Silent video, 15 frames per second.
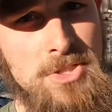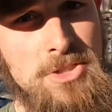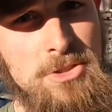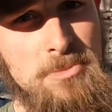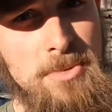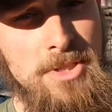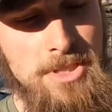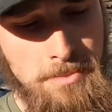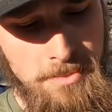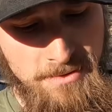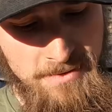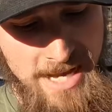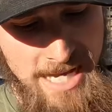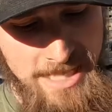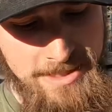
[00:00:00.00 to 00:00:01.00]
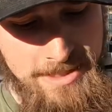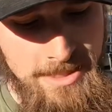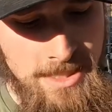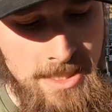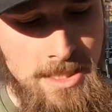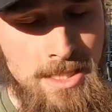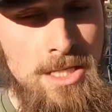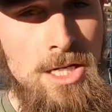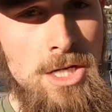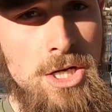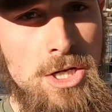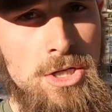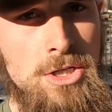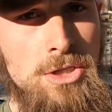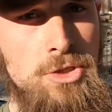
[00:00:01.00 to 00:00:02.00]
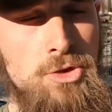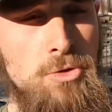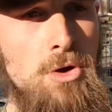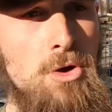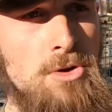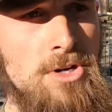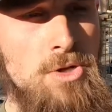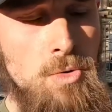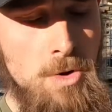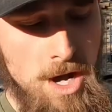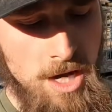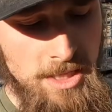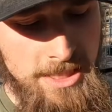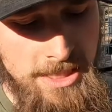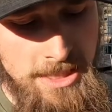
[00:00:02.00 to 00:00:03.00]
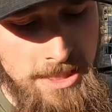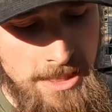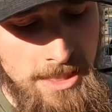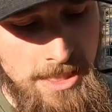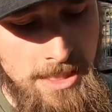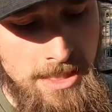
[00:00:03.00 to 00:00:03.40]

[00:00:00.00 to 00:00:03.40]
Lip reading: splitter provides, control and quality,